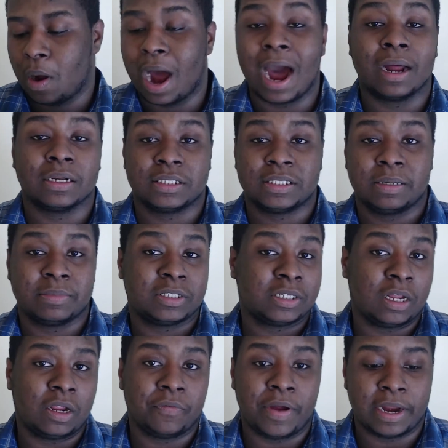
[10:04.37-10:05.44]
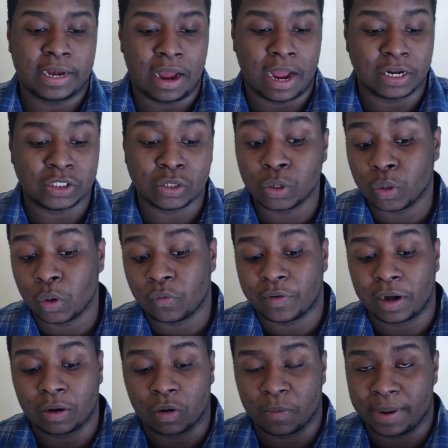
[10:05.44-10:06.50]
Honestly, I'm gonna tell you right now, I don't know if
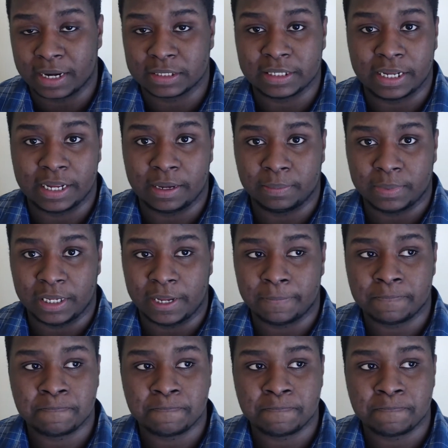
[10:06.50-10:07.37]
I'll go back to AMD.